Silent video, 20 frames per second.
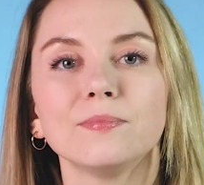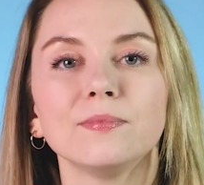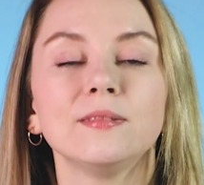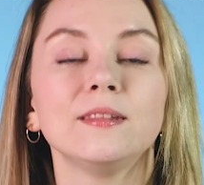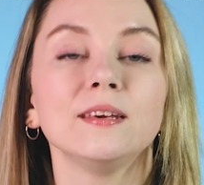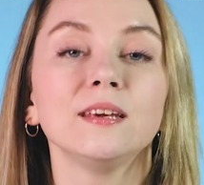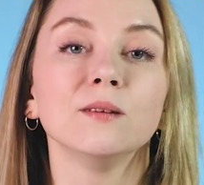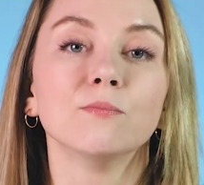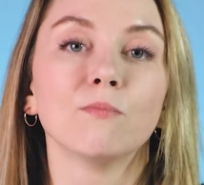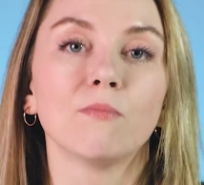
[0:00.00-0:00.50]

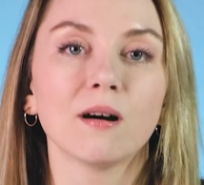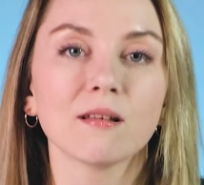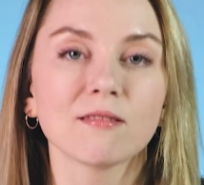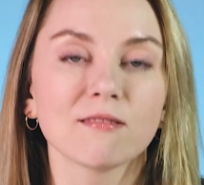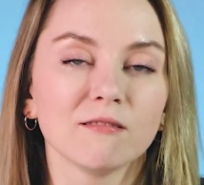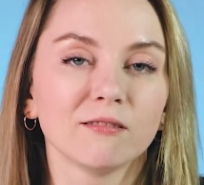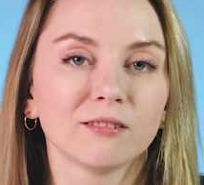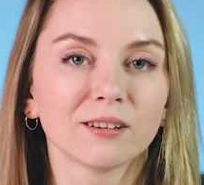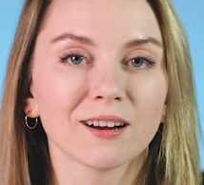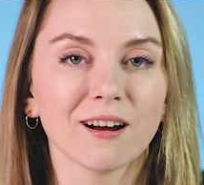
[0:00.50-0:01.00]
the
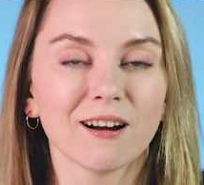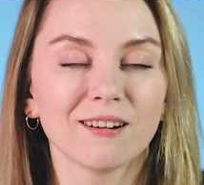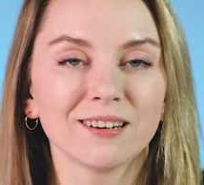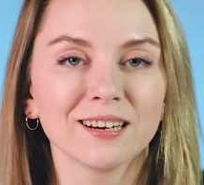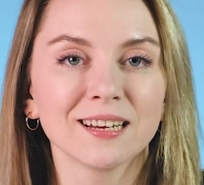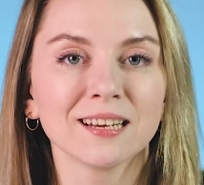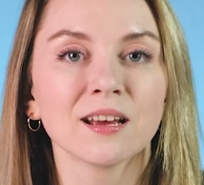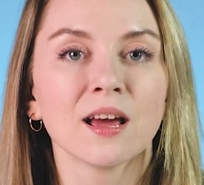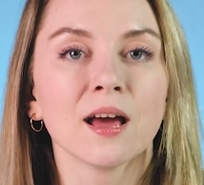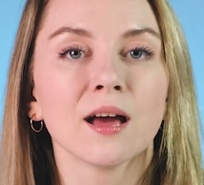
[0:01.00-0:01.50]
monthly
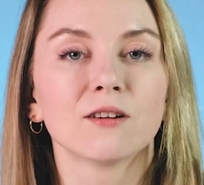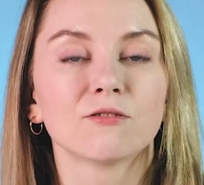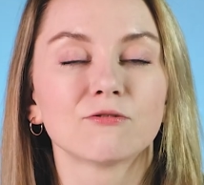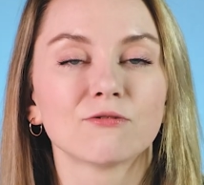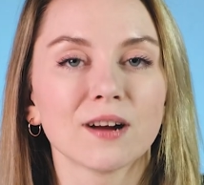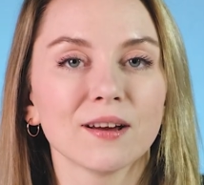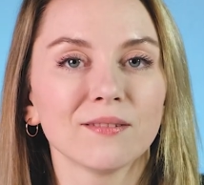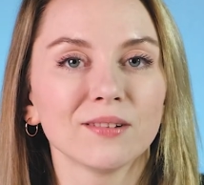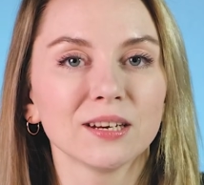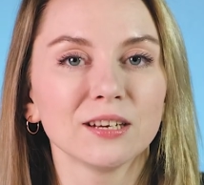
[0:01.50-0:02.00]
recurring
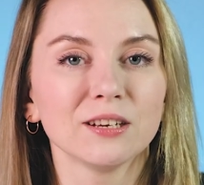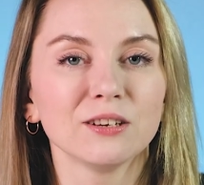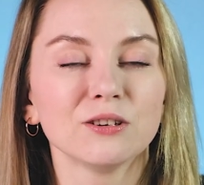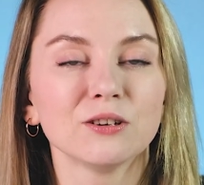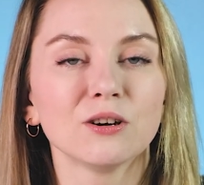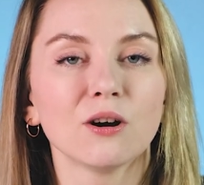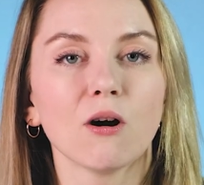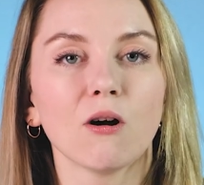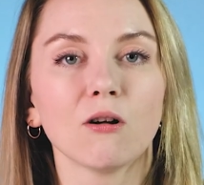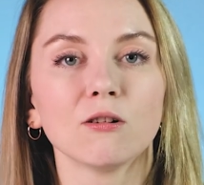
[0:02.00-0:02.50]
revenue,
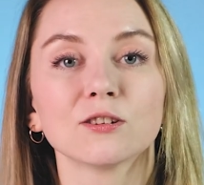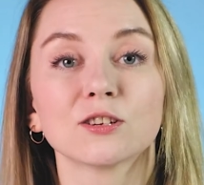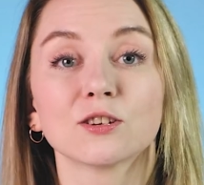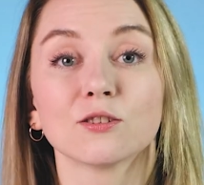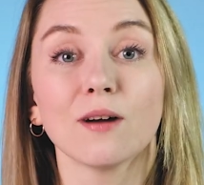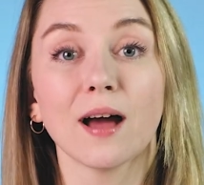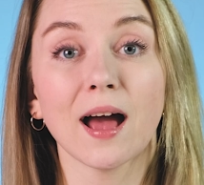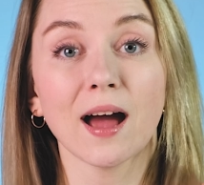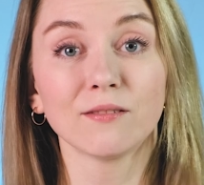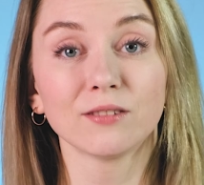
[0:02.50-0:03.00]
also
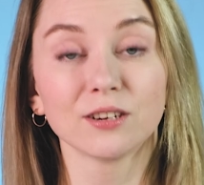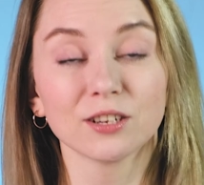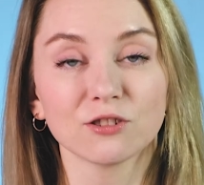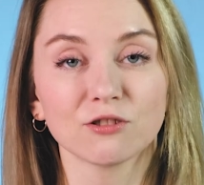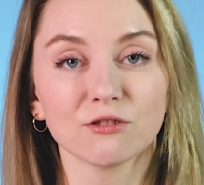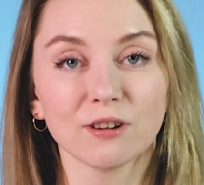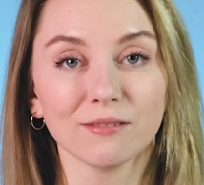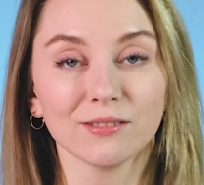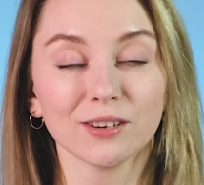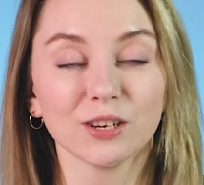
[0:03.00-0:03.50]
average
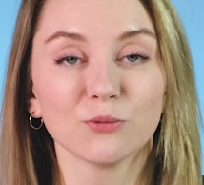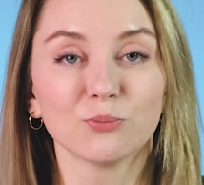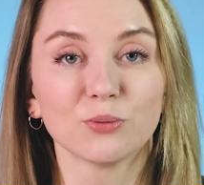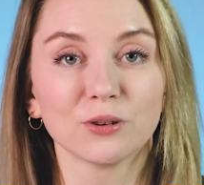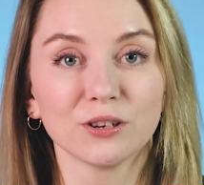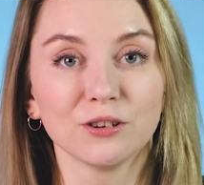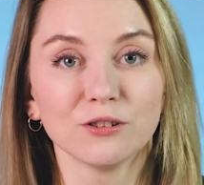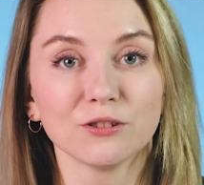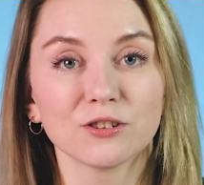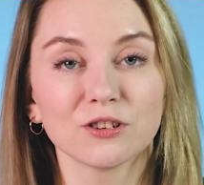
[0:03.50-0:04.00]
revenue per
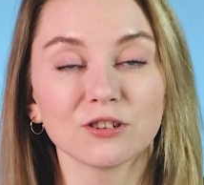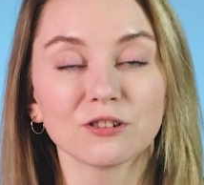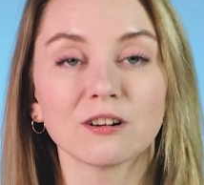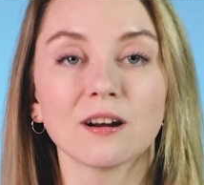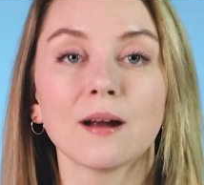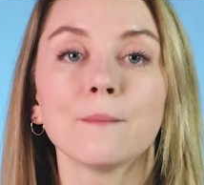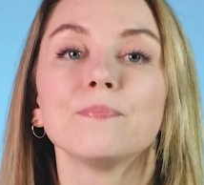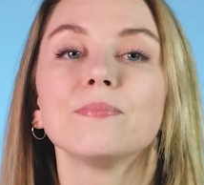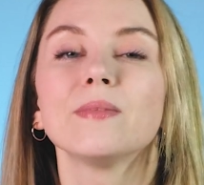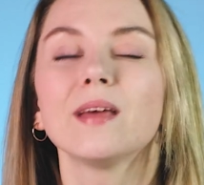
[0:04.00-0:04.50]
user,
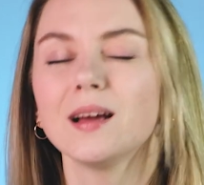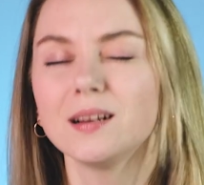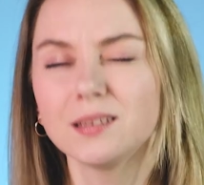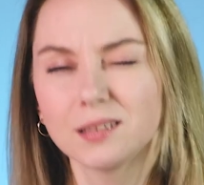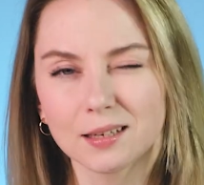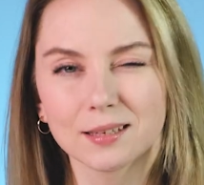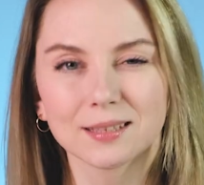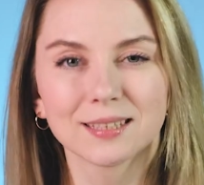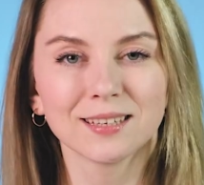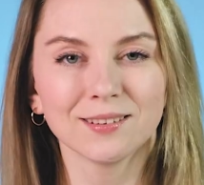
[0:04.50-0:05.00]
and
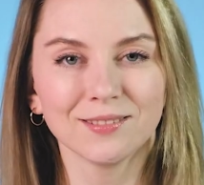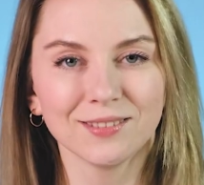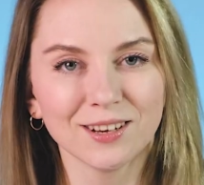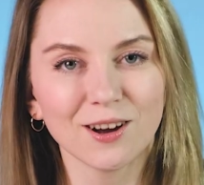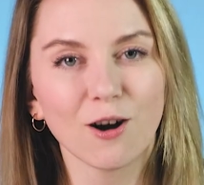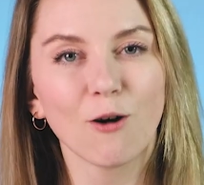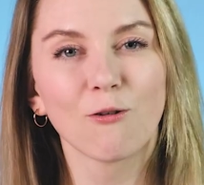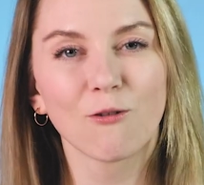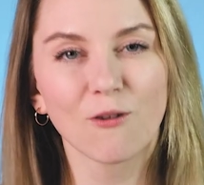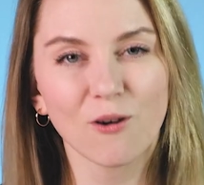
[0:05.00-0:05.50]
L T V,
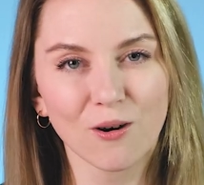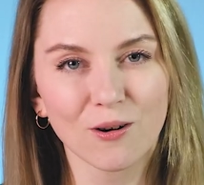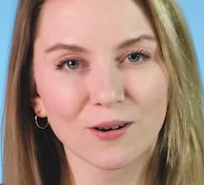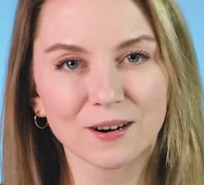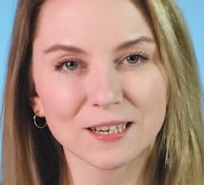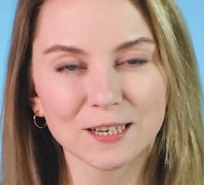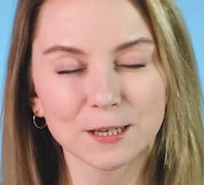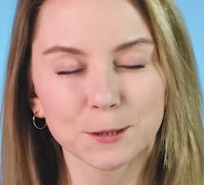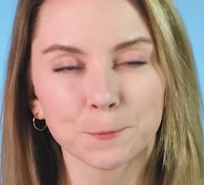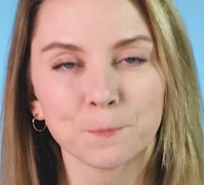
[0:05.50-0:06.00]
of
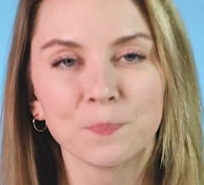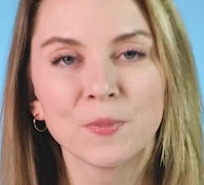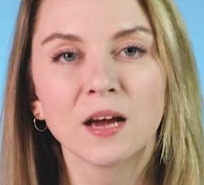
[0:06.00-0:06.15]
course.